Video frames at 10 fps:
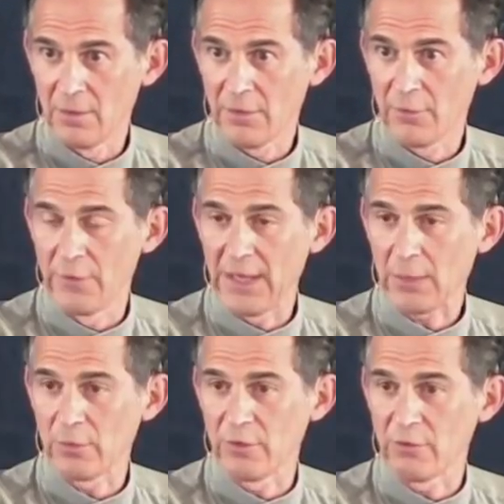through the
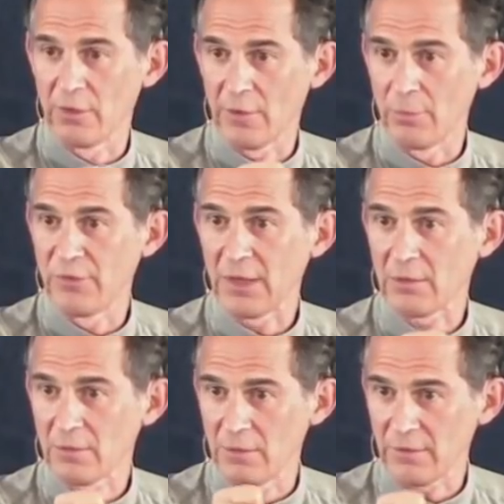acquisition of
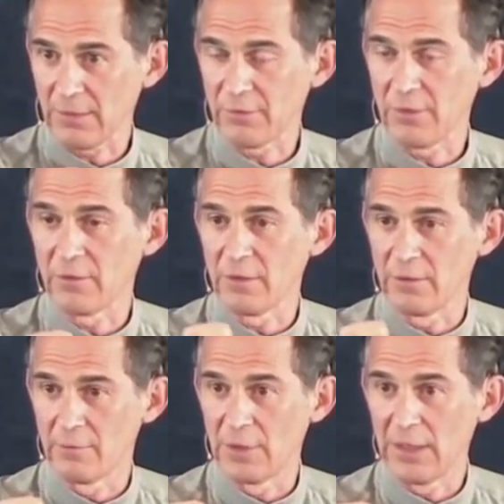objects and
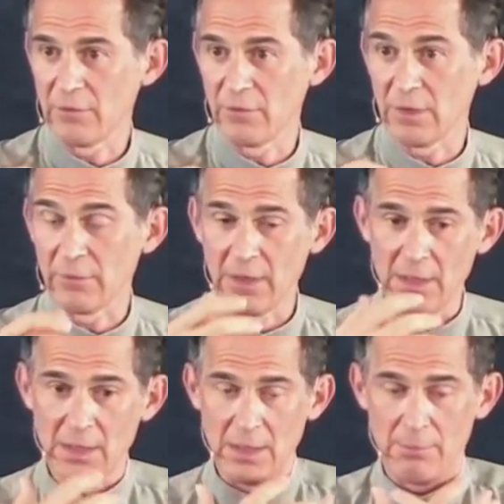substances and relationships.
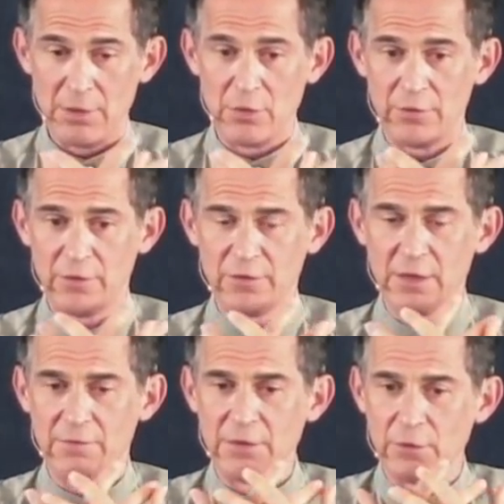And because the
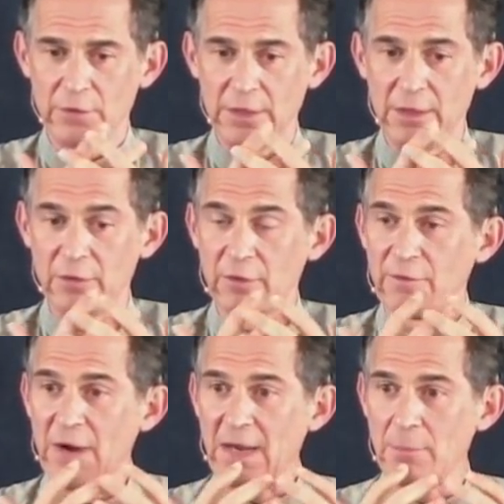self feels that it is a
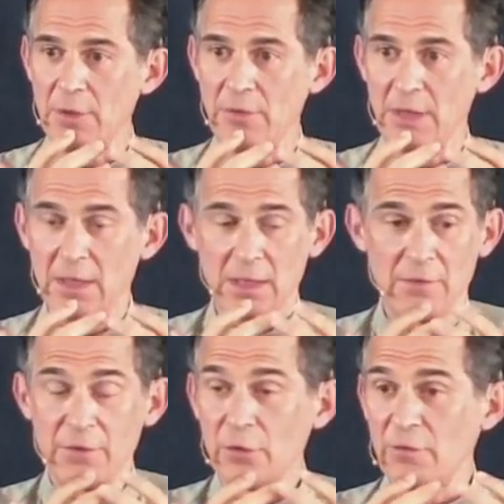fragment,
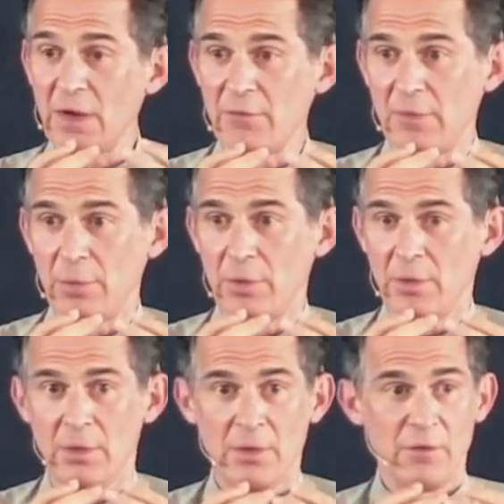it feels
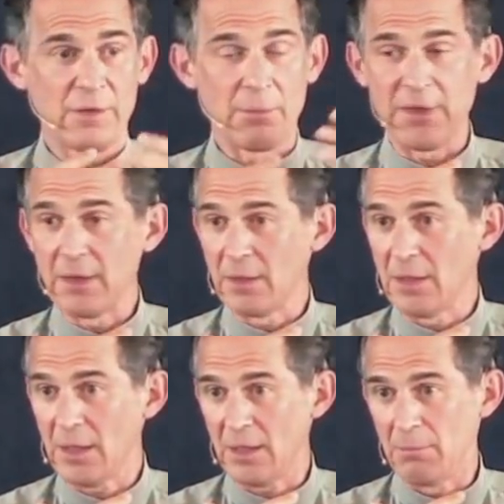vulnerable. Something can
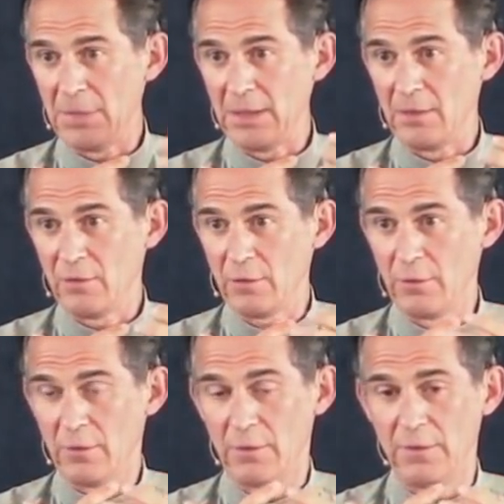harm me. So
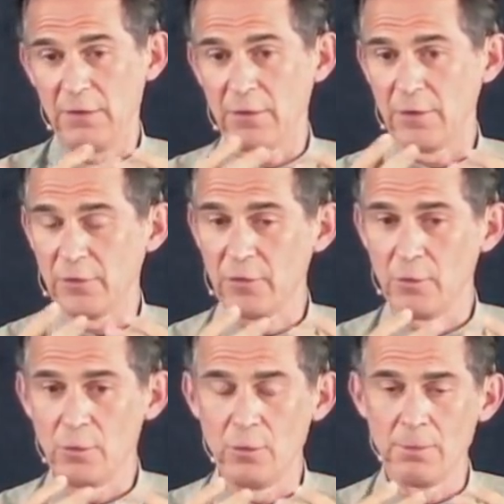these are the
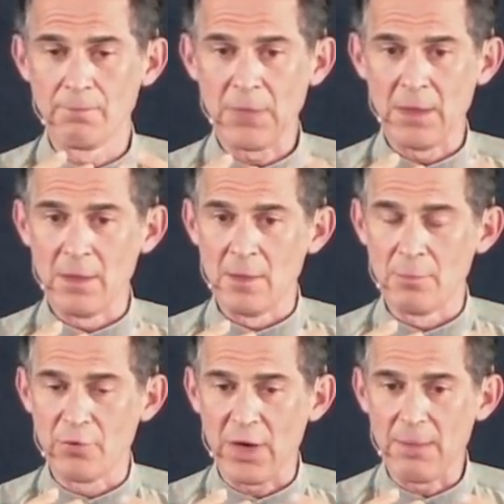two
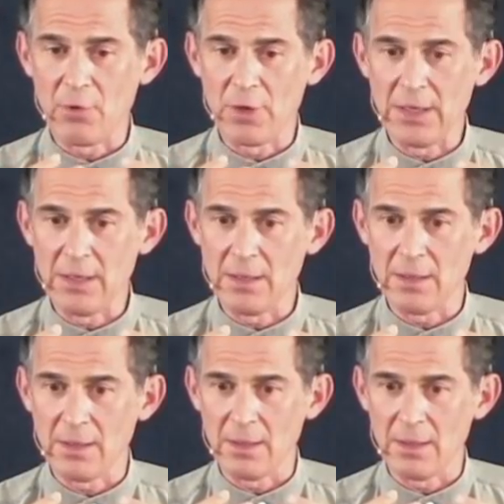primary